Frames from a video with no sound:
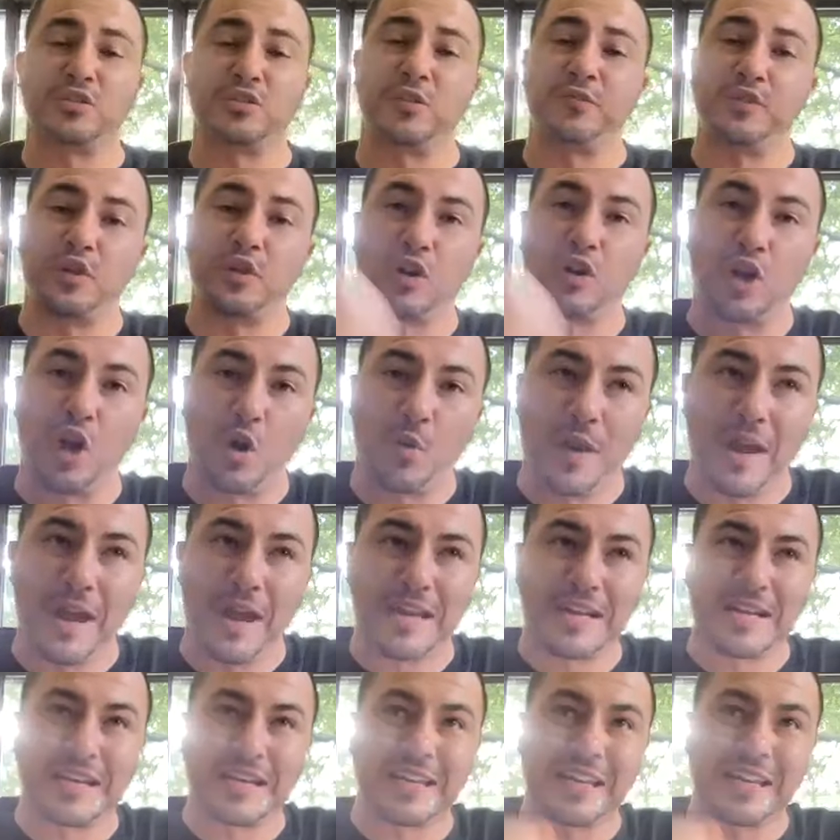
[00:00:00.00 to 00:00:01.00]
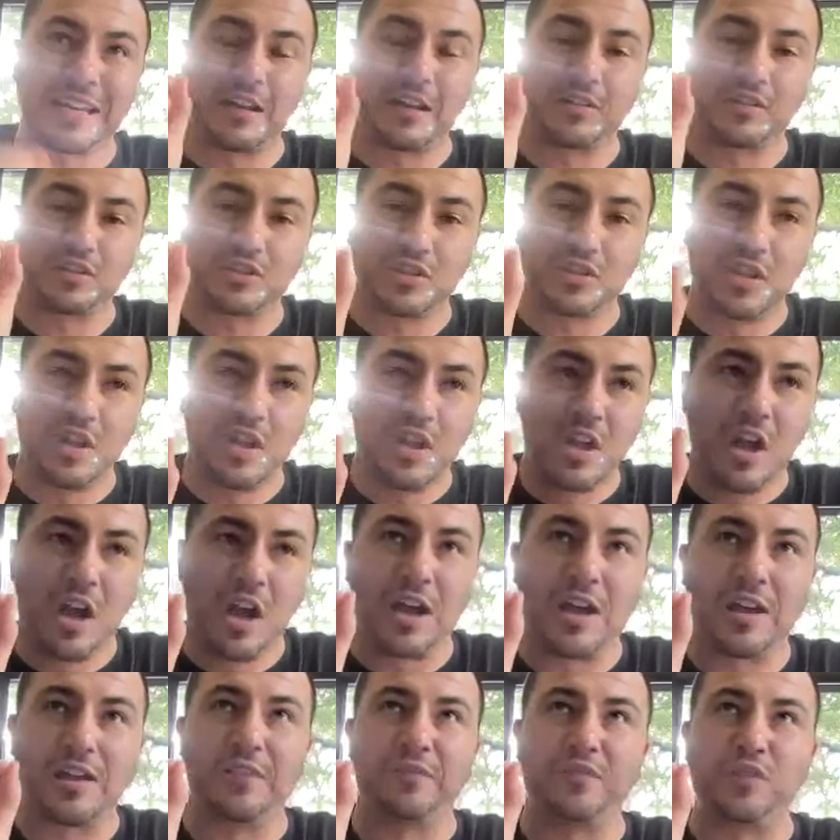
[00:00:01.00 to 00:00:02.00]
So if you go ahead and get us
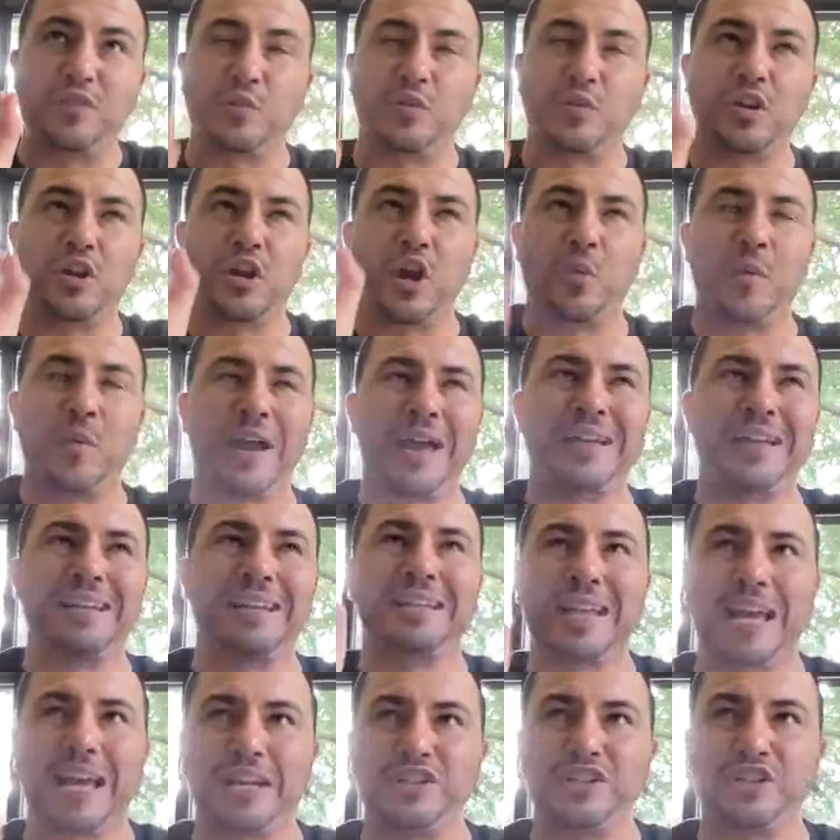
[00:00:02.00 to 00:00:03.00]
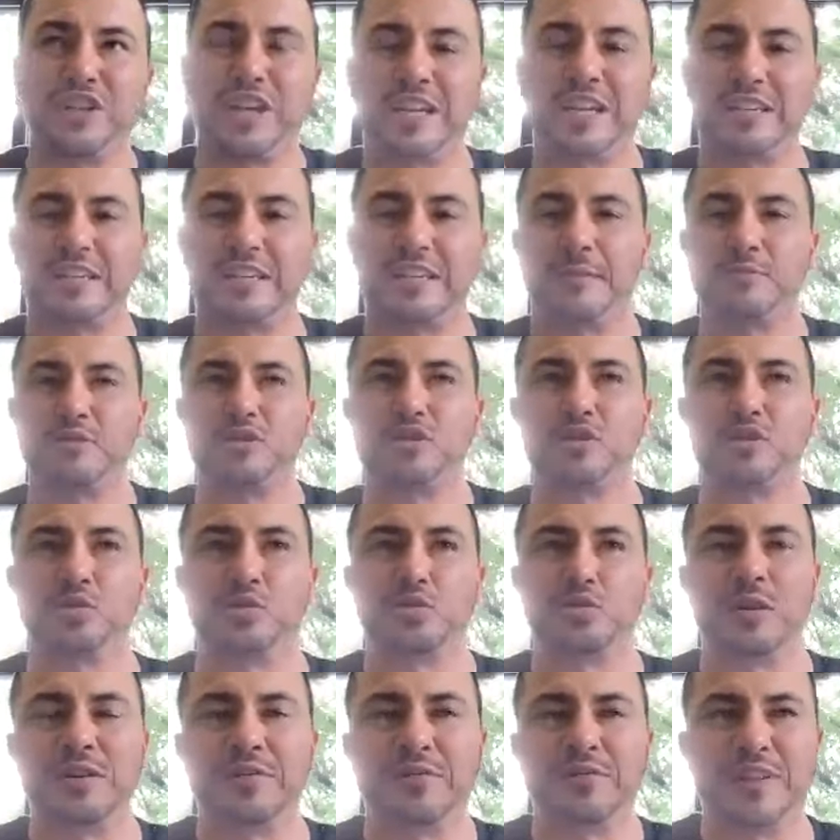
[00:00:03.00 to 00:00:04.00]
uh, if you could go ahead and educate them
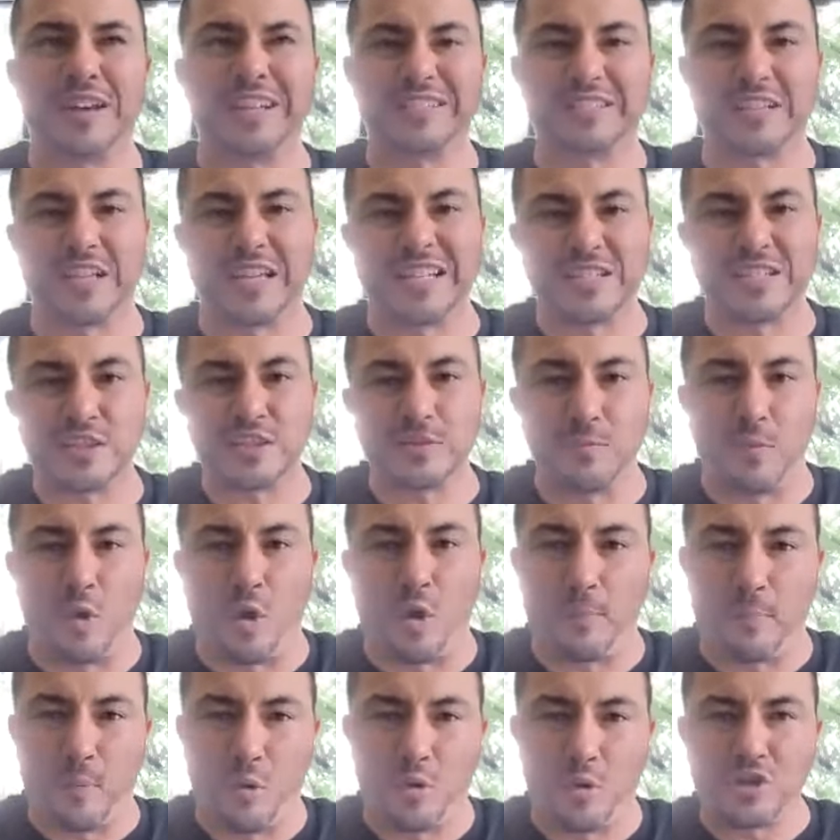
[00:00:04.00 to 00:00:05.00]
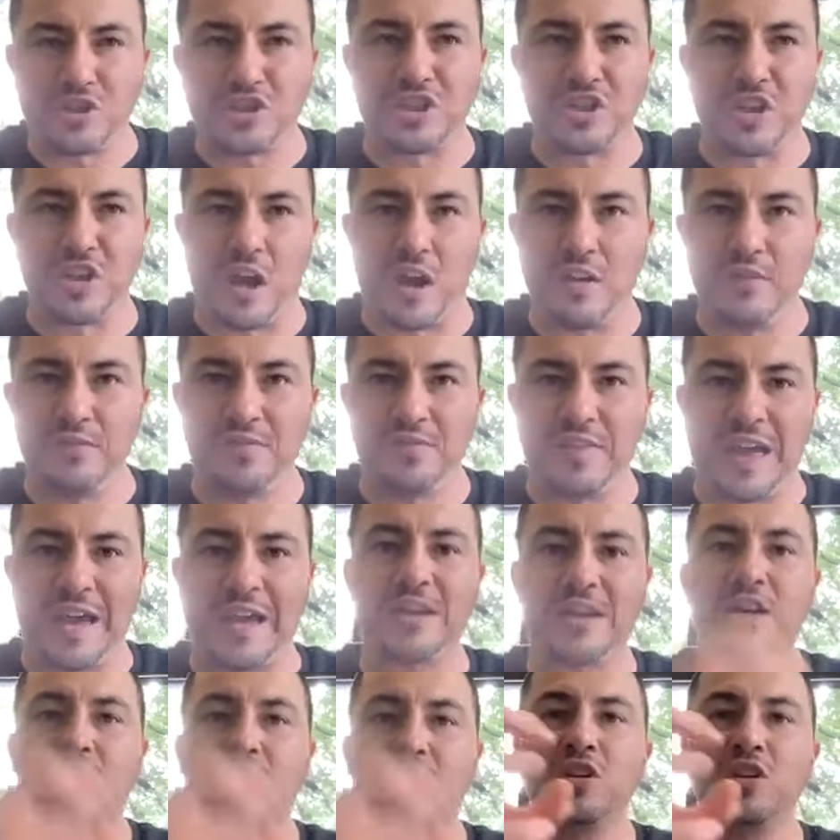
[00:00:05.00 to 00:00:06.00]
to invest a small portion of
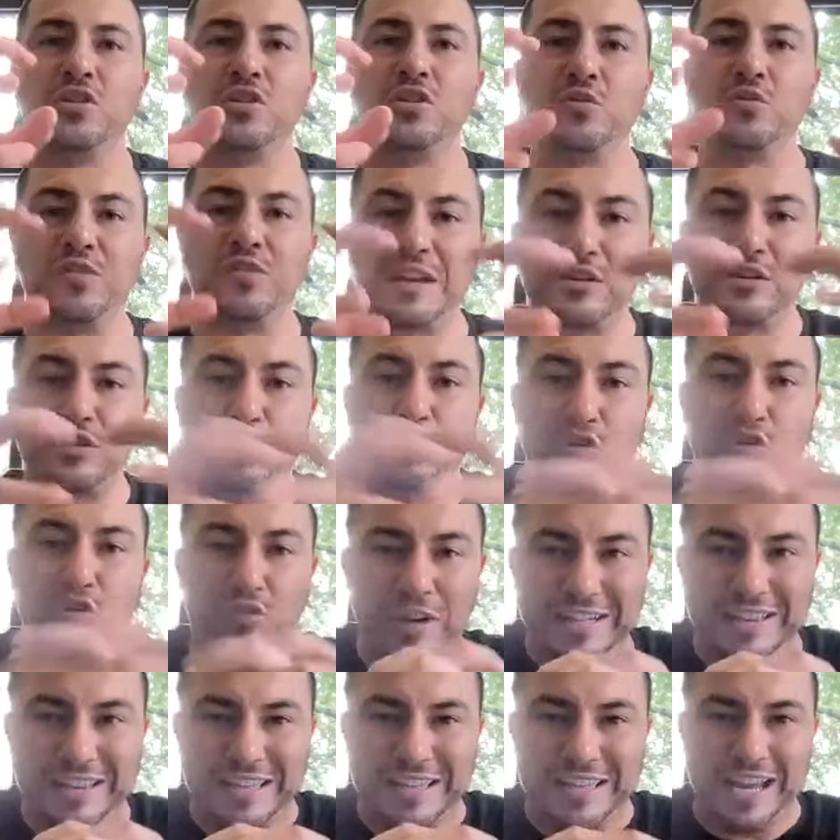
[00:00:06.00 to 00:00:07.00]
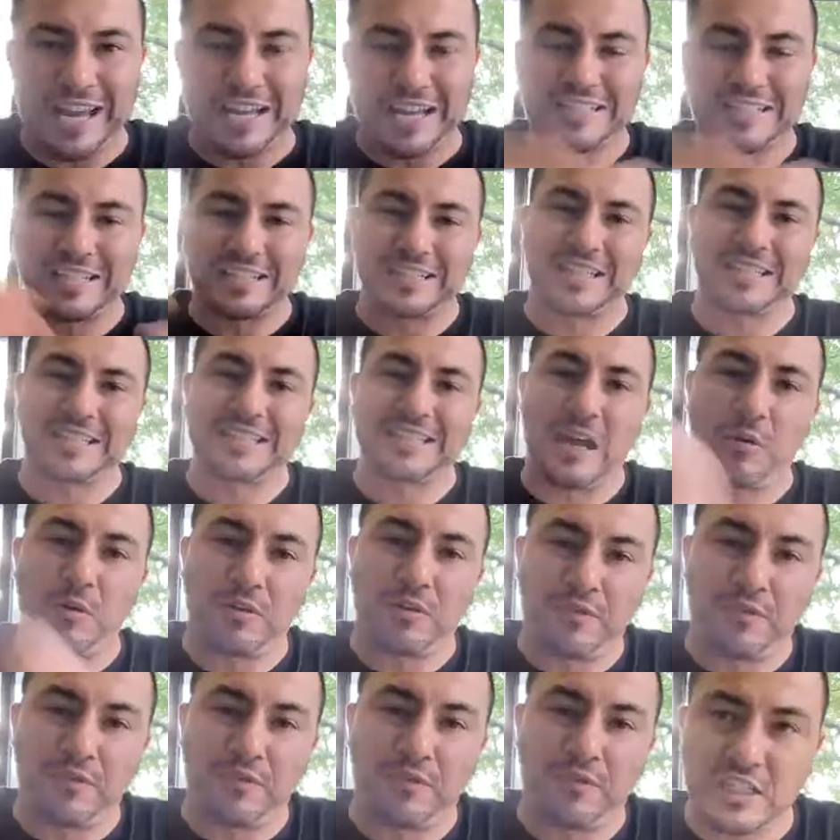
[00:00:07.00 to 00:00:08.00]
that, you then create the asset that's now
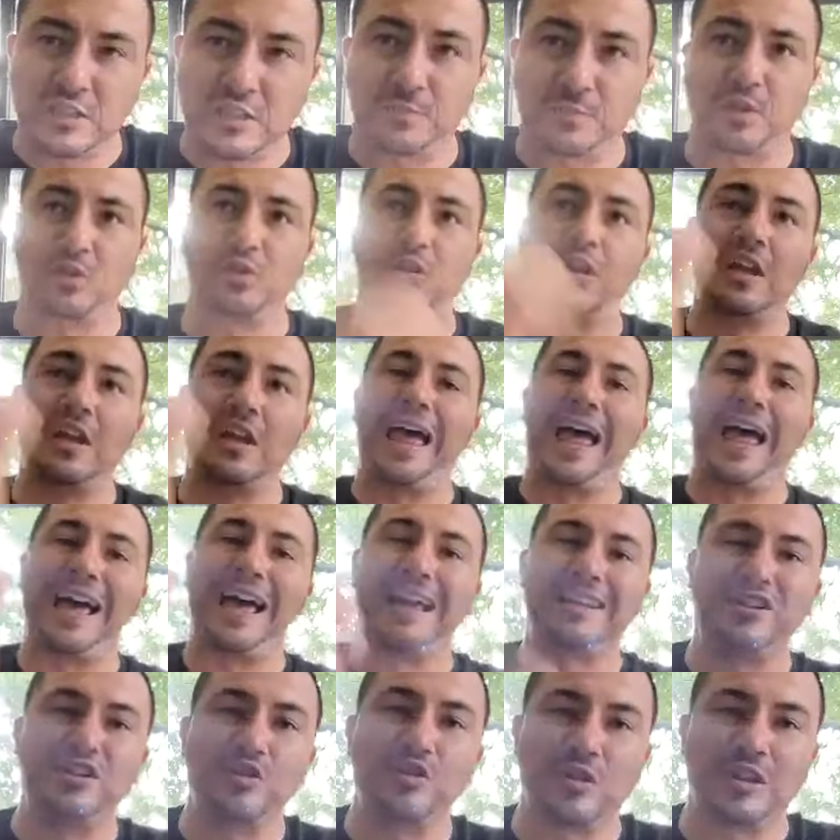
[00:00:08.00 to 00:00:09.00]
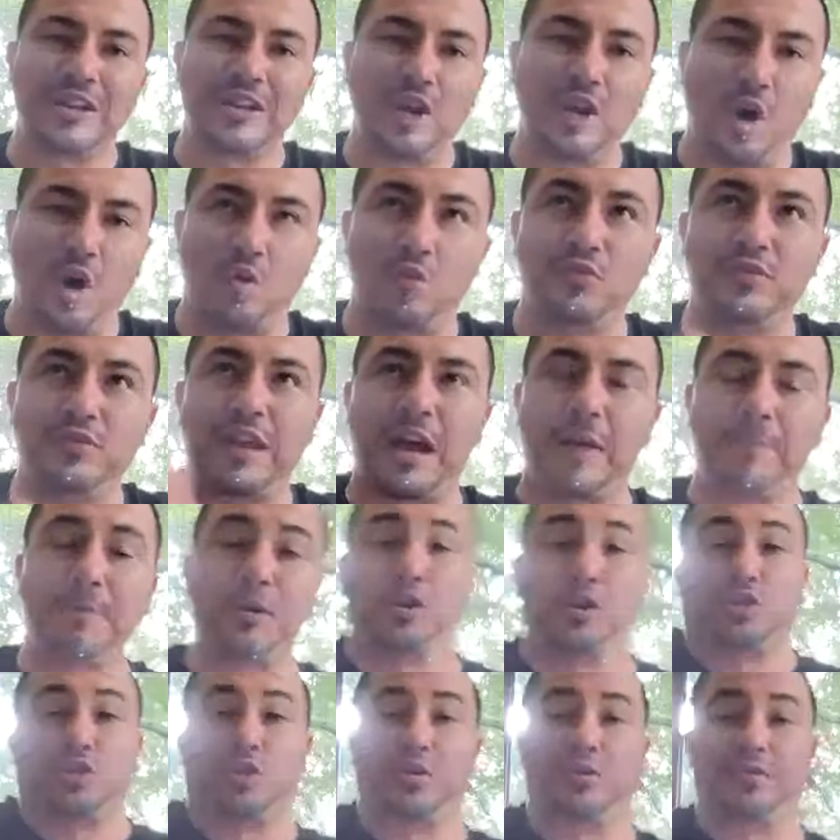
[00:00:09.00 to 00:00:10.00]
investable and you can own that
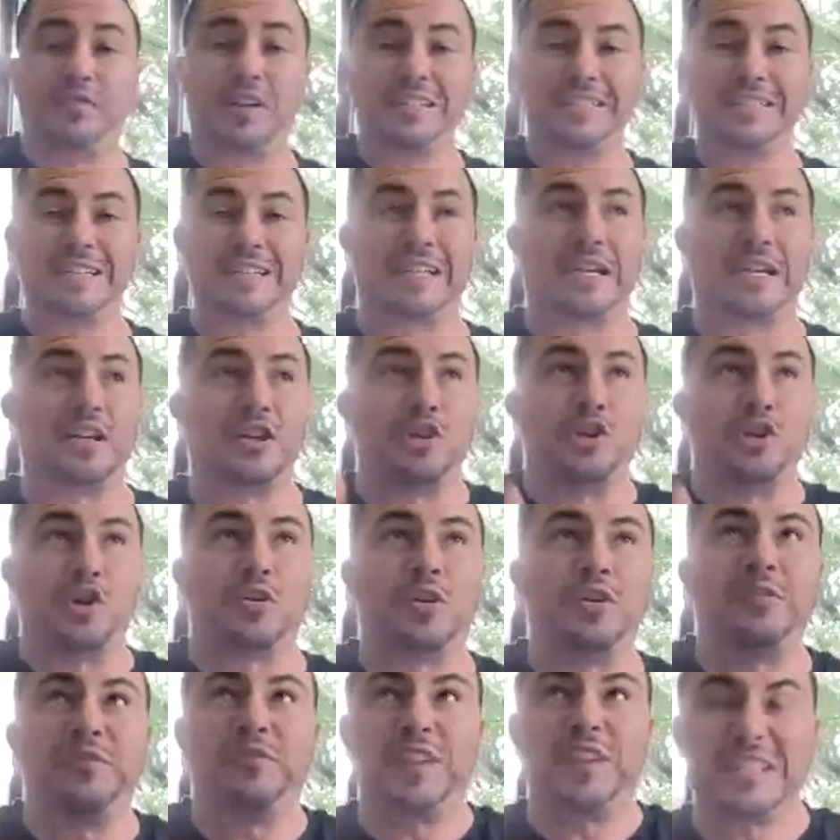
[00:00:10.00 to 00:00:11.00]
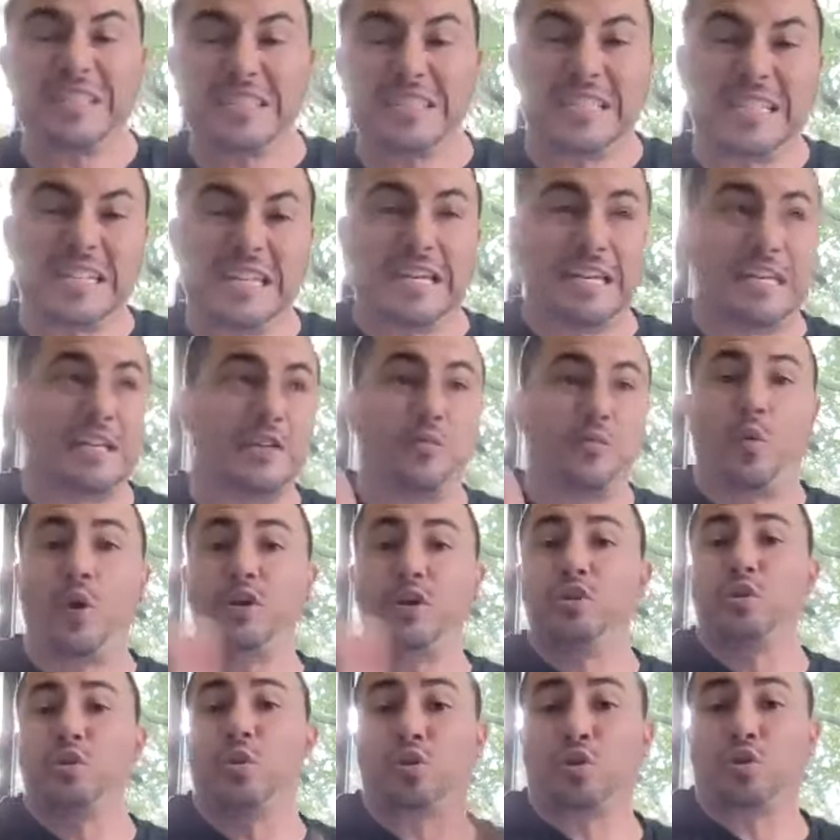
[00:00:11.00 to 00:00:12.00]
because you're investing in it. You're investing in
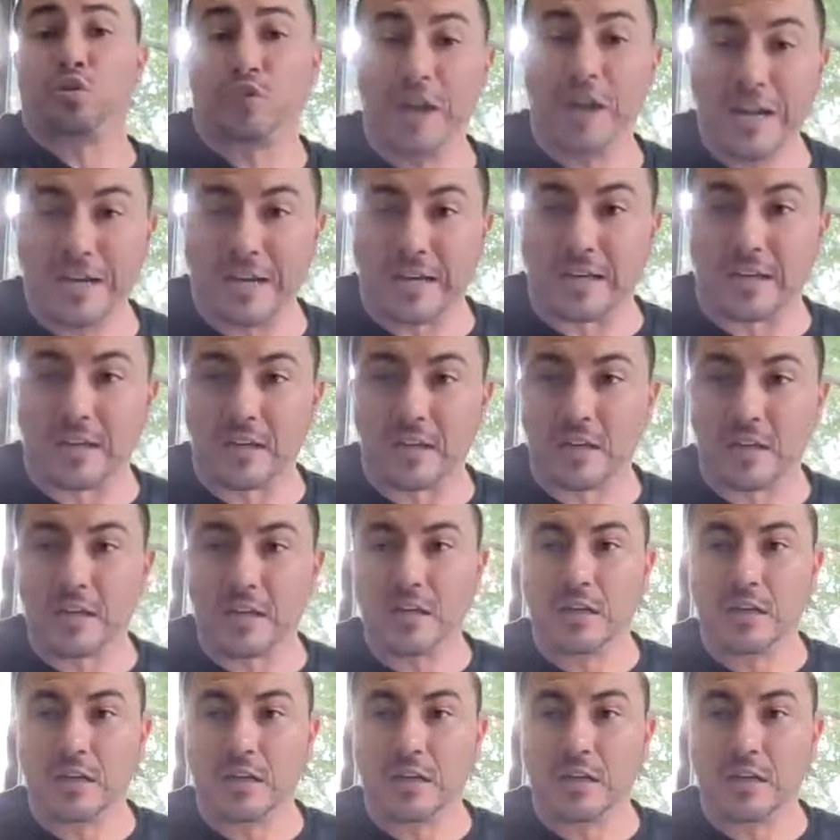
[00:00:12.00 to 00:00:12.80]
what you're creating.